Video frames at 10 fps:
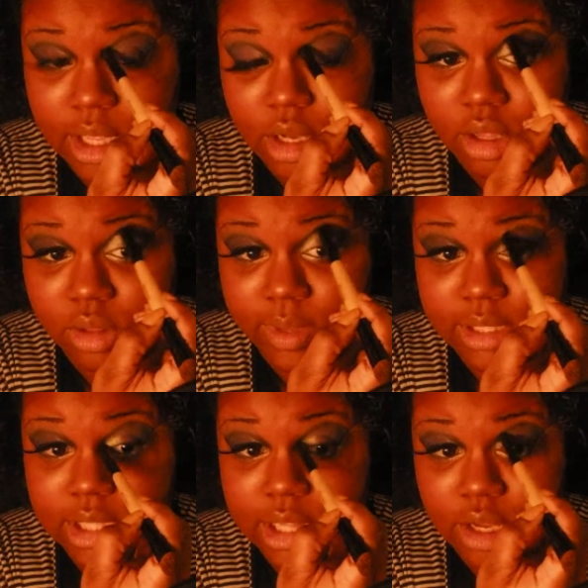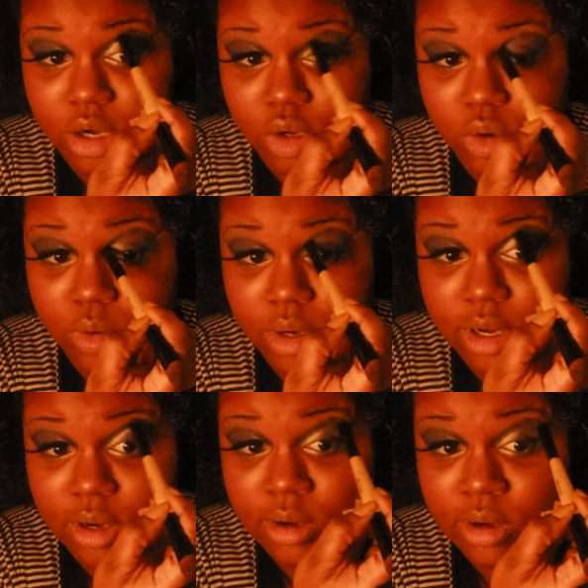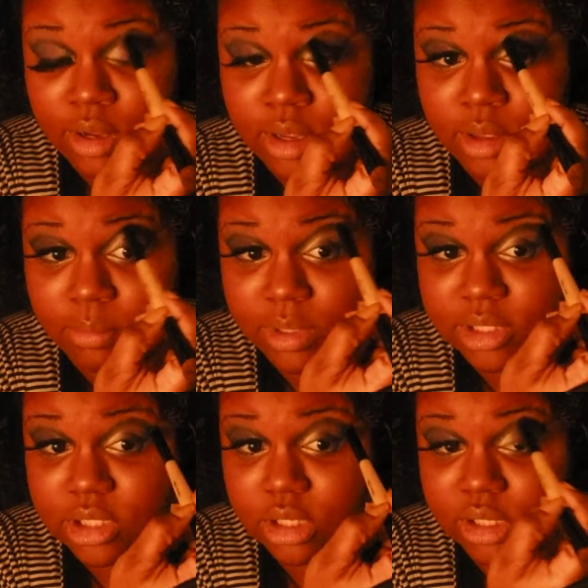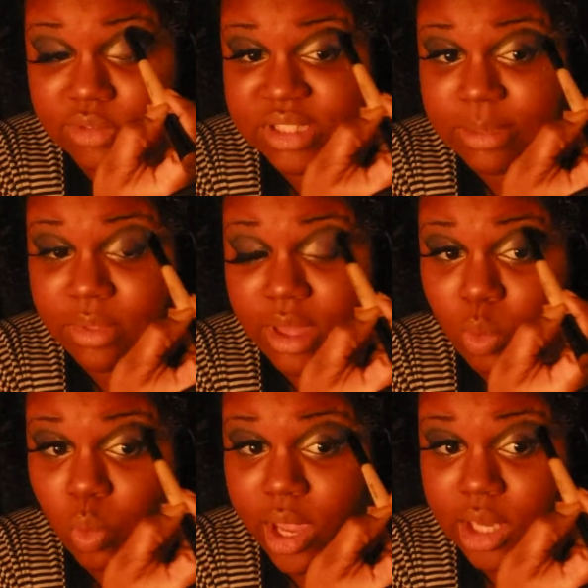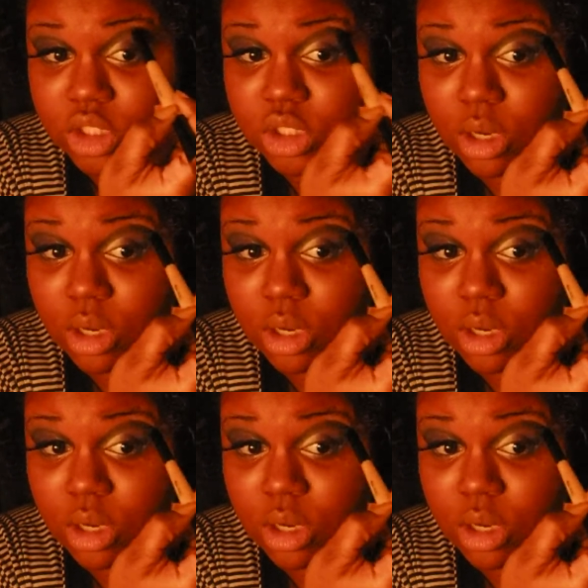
Take it all the way to the inner corner, but still leave some of that white